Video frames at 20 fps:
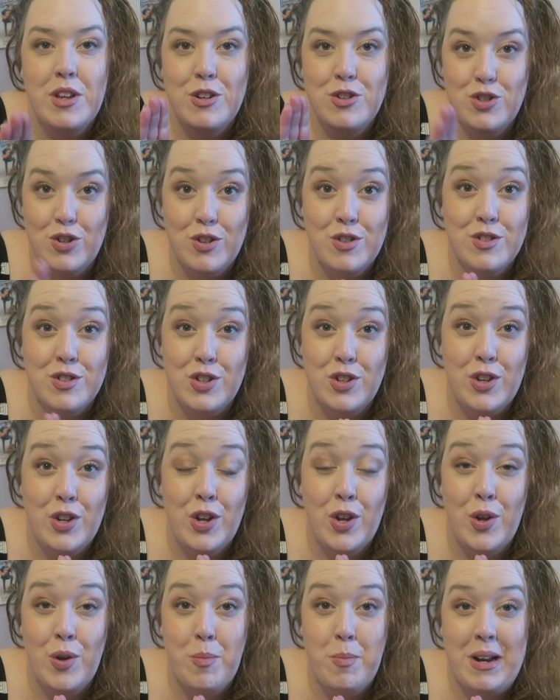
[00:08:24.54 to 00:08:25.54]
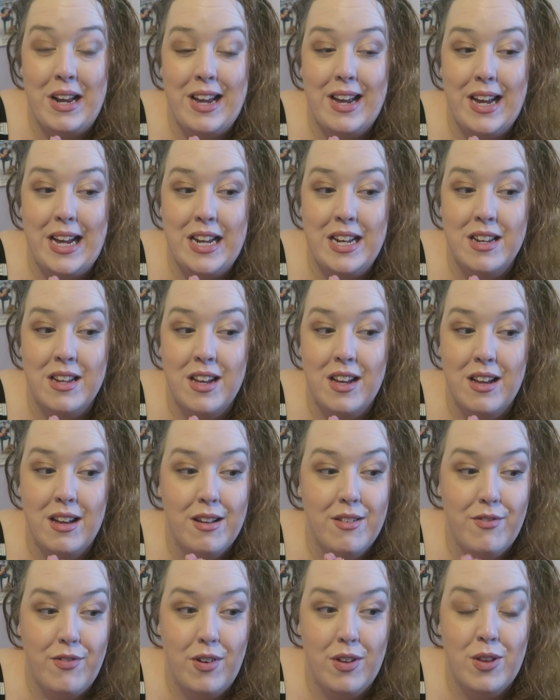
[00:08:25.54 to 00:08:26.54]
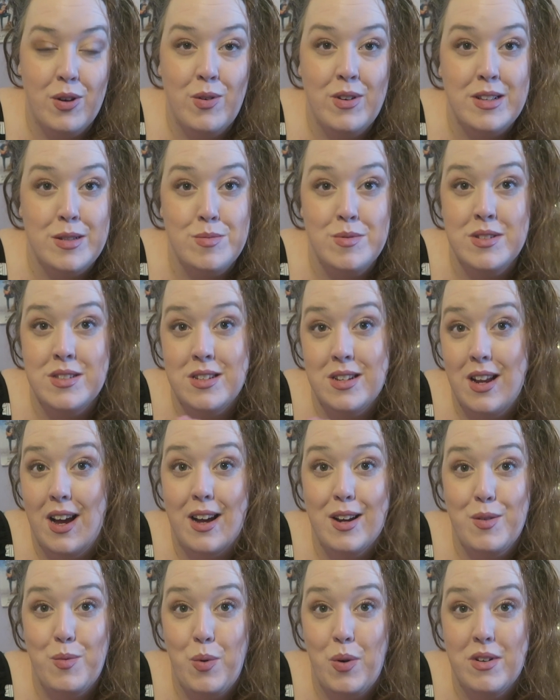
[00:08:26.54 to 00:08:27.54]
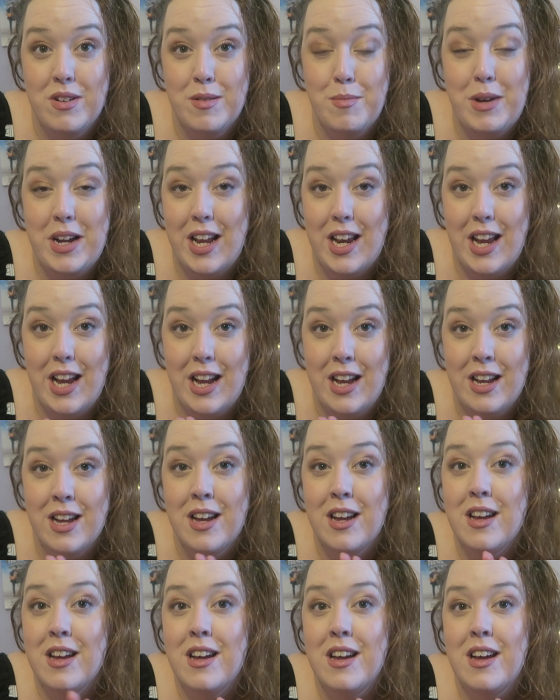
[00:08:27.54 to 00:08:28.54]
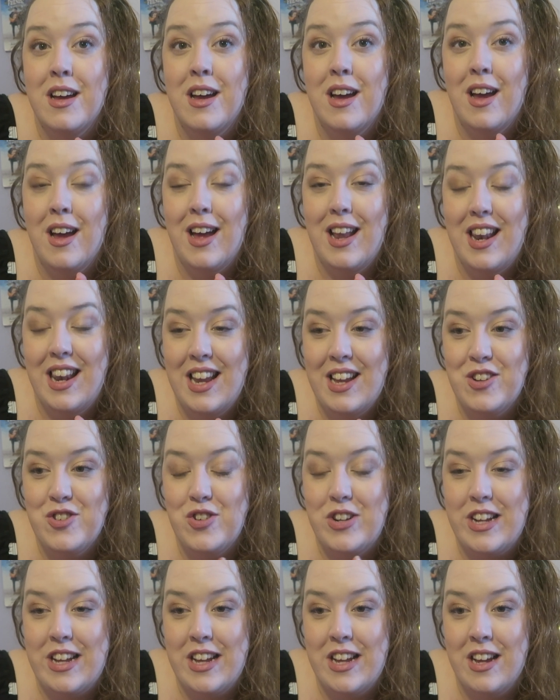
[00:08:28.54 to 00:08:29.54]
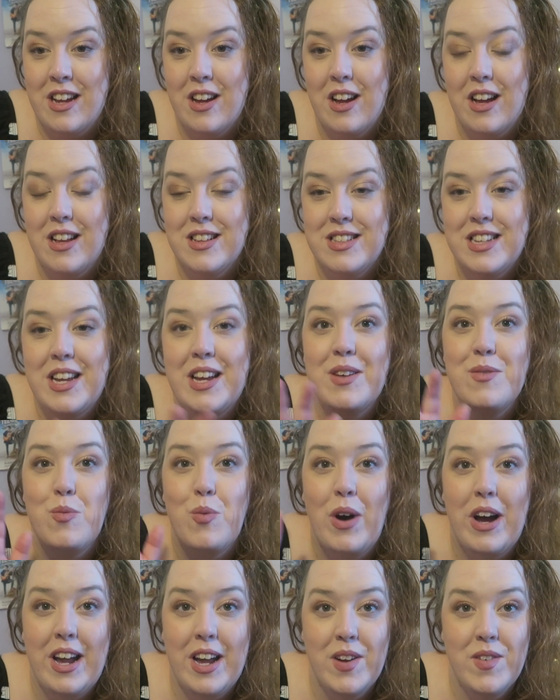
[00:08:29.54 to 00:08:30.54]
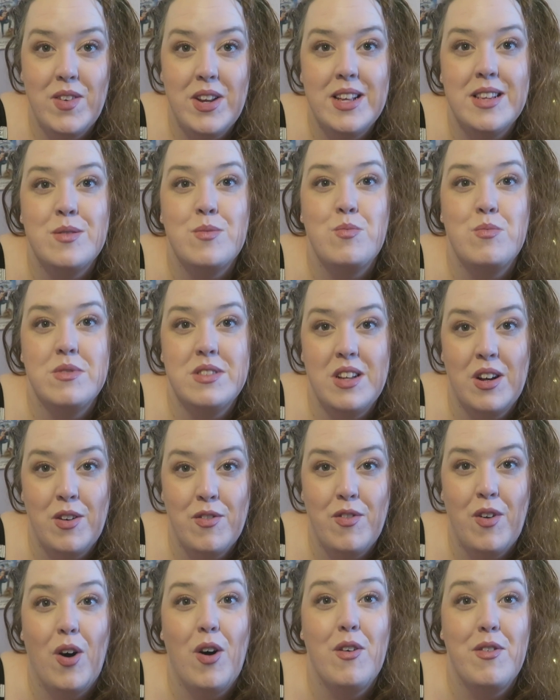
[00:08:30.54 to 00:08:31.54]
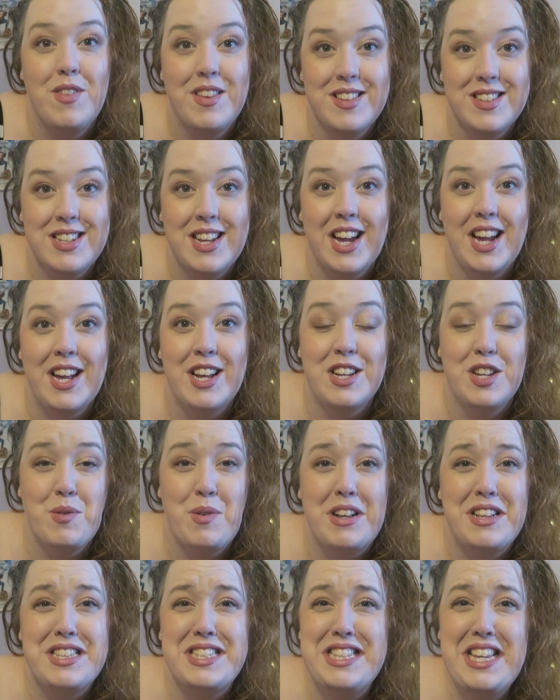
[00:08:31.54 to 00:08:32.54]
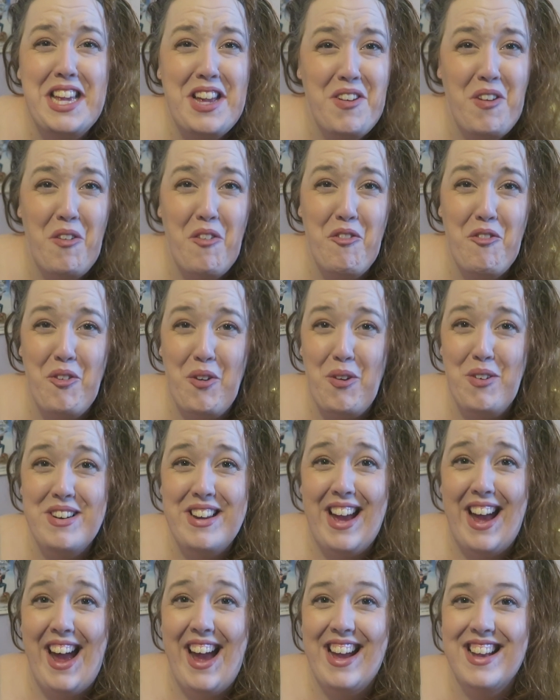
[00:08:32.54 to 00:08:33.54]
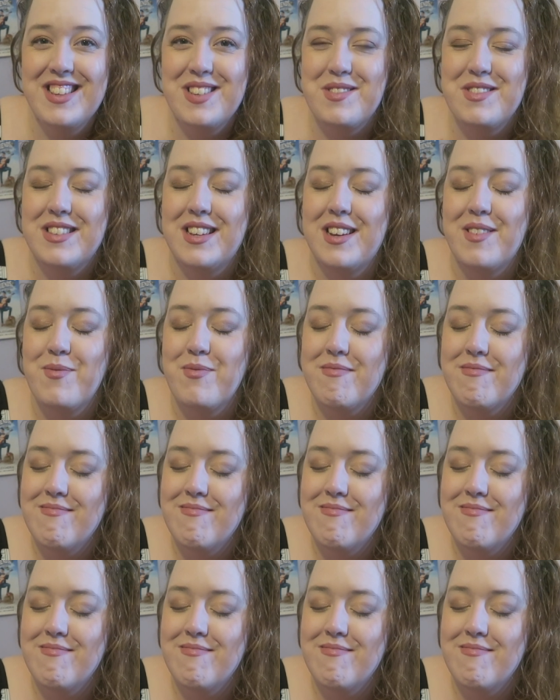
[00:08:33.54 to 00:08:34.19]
Johnson, who played Father Christmas in Act 1 beginning, literally as he waved himself off the stage went, "See you in 4 days." I was like,